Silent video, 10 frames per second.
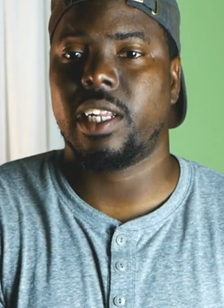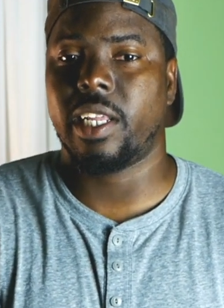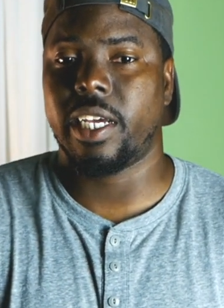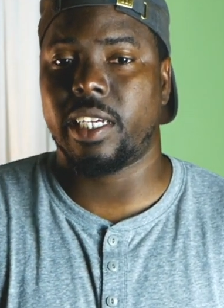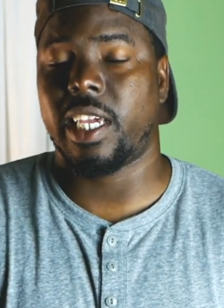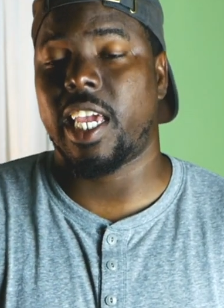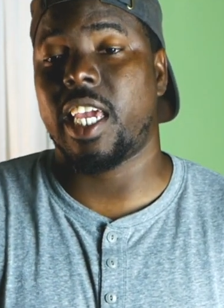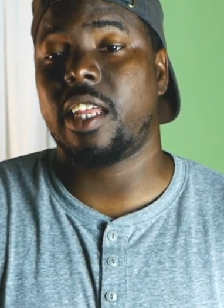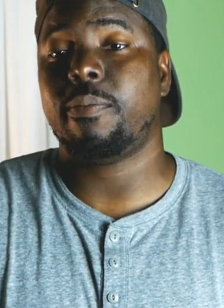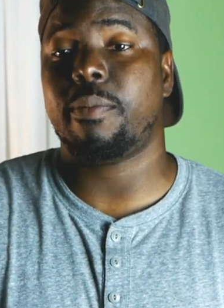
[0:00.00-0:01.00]
like
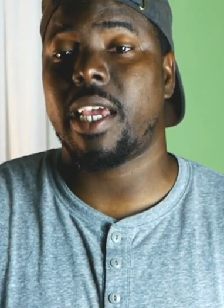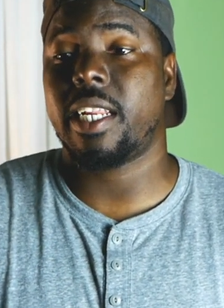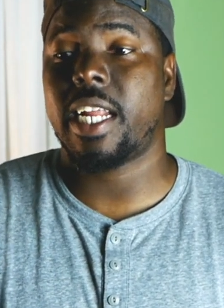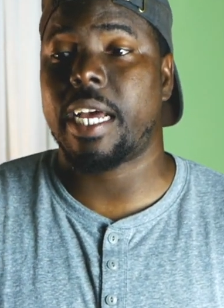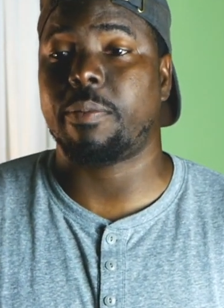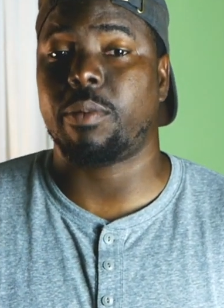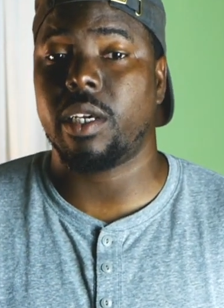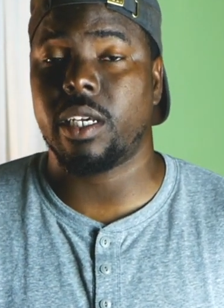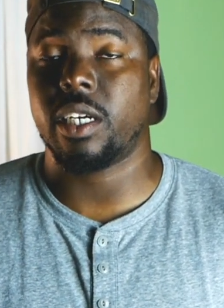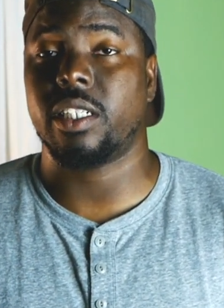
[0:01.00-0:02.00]
it may not
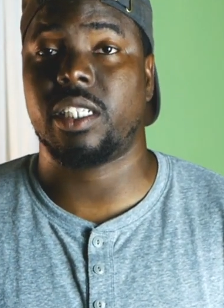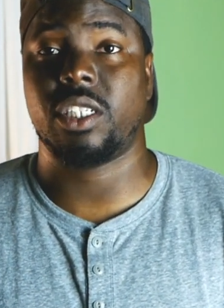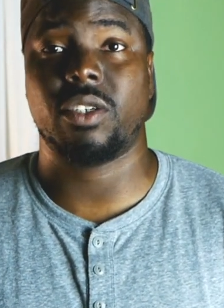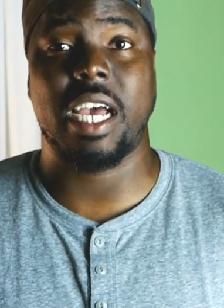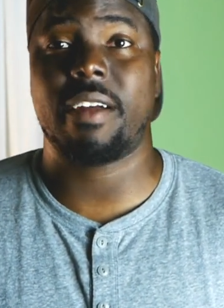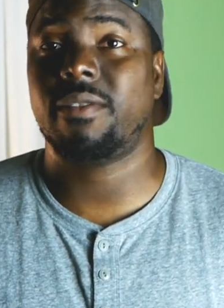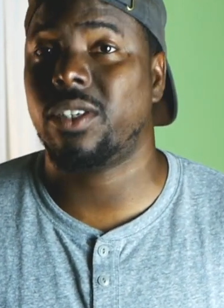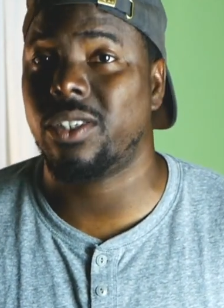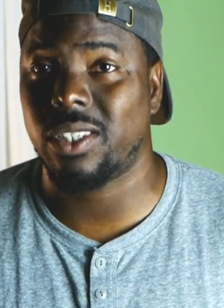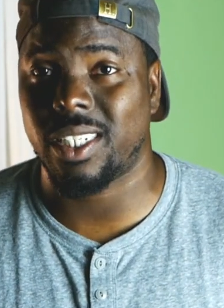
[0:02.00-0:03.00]
be until after
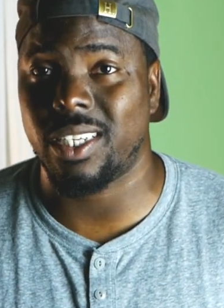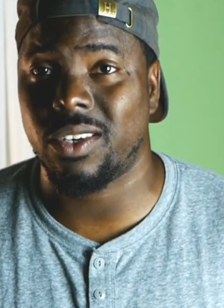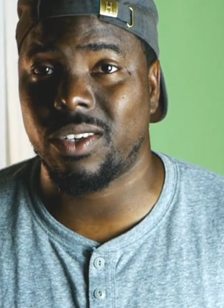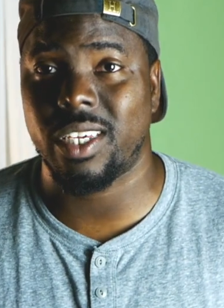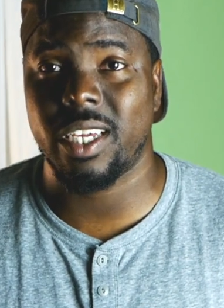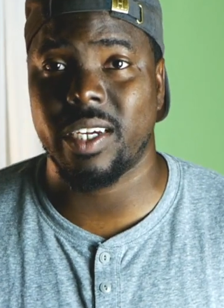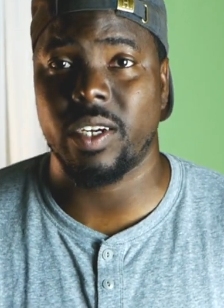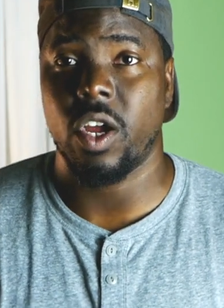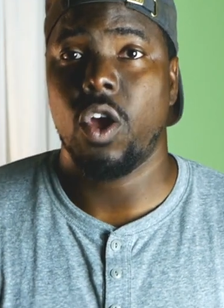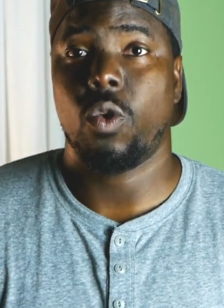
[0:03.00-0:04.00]
your senior
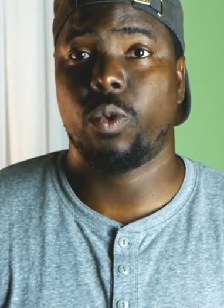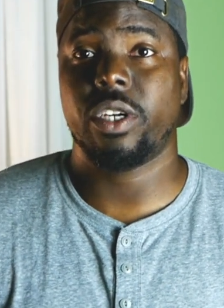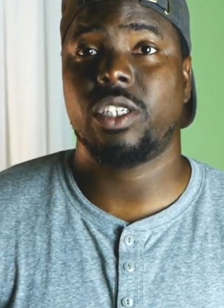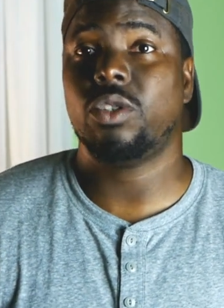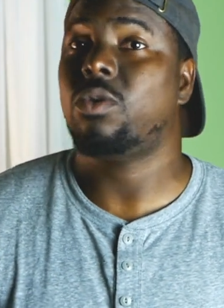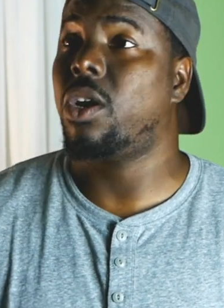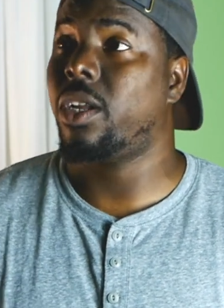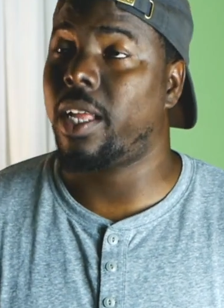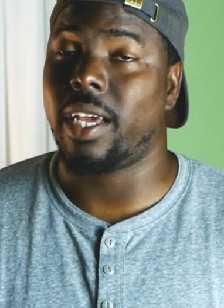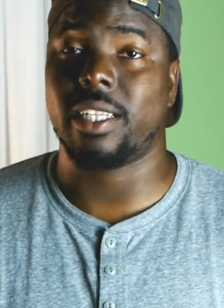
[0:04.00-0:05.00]
year where you are
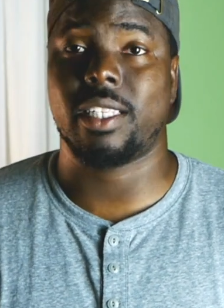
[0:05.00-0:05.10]
like,